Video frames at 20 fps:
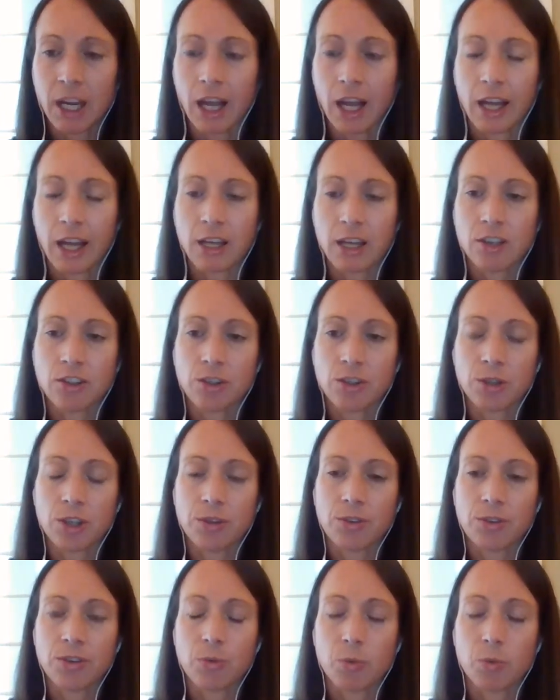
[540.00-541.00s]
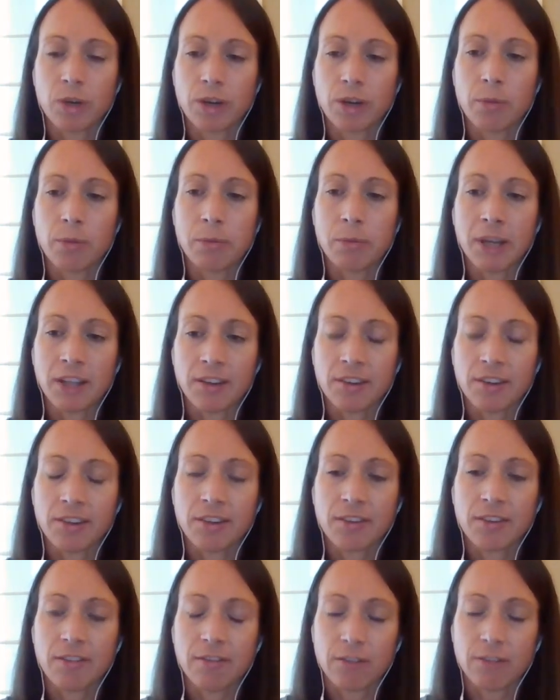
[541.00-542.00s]
I do wear the men's
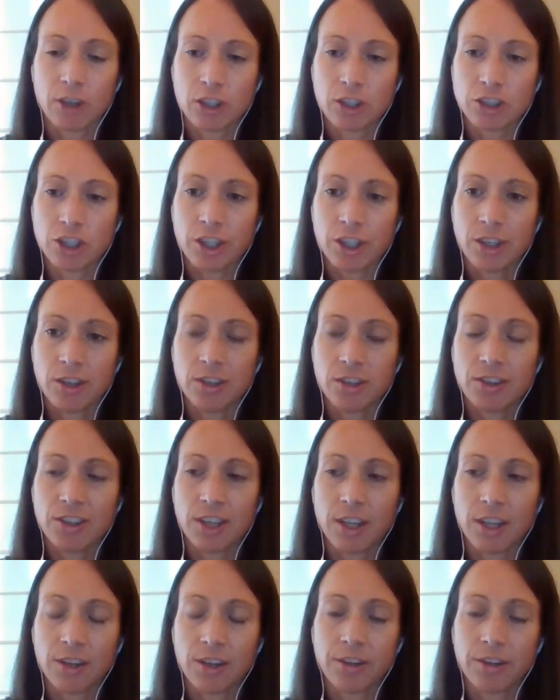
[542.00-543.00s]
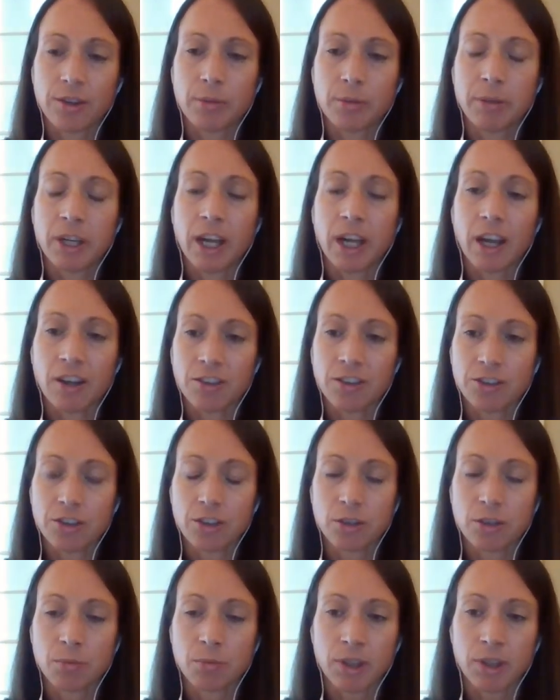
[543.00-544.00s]
version to get a little bit extra
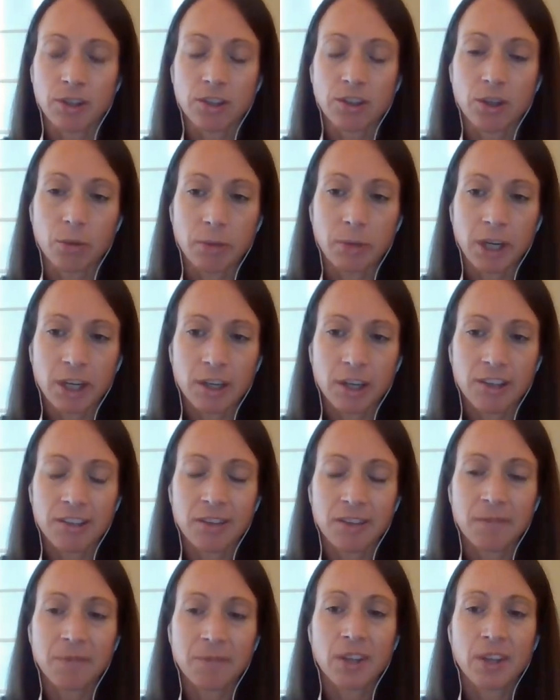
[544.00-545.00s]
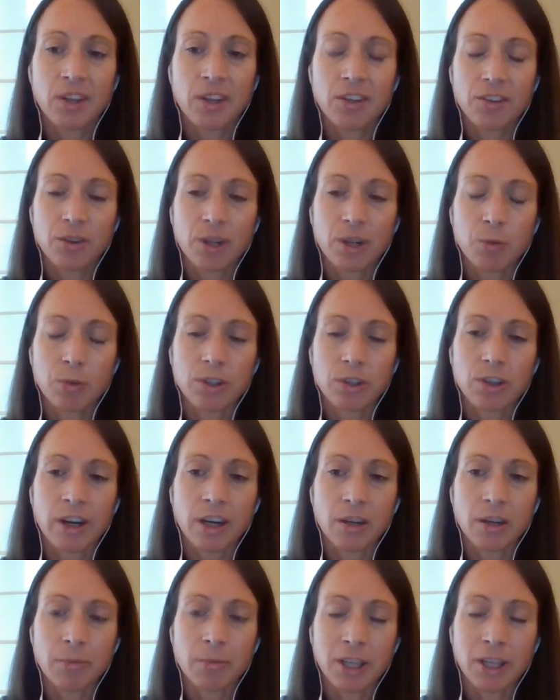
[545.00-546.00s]
room in the toe box. So I would
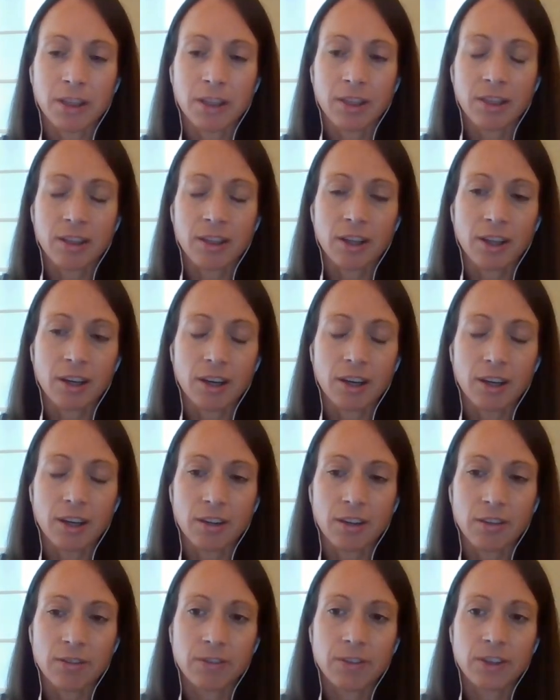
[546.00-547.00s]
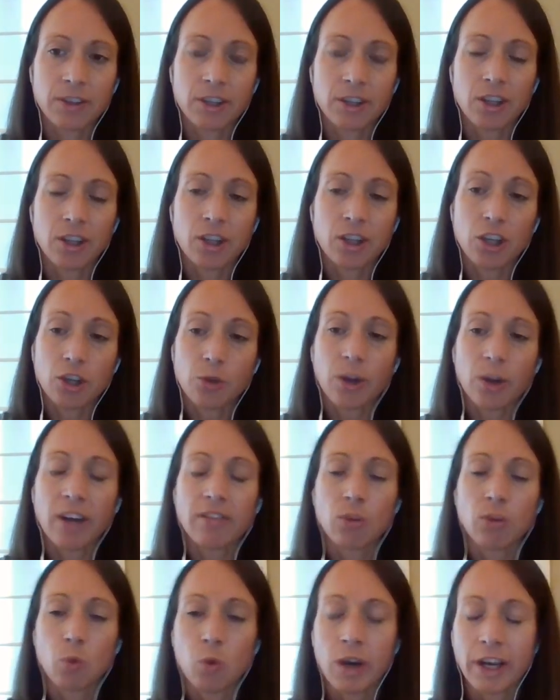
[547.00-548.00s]
recommend that if you
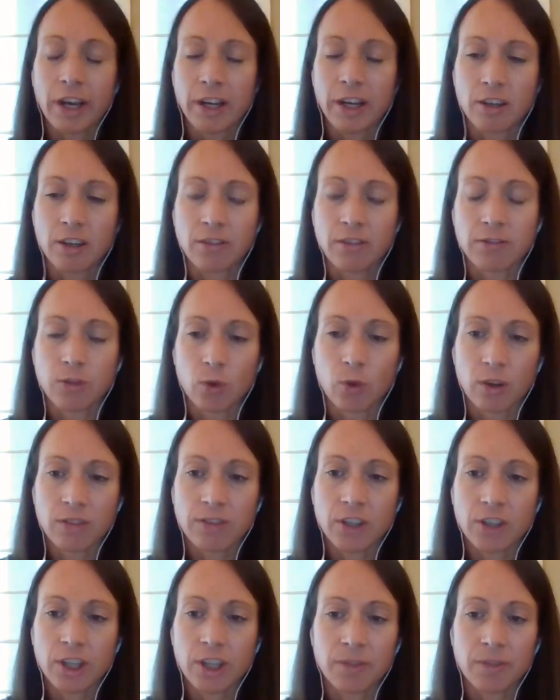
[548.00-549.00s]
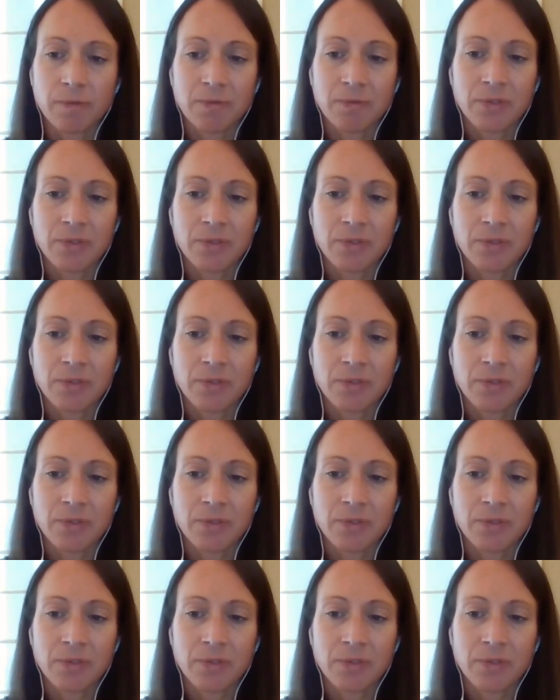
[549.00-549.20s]
have a wider forefoot,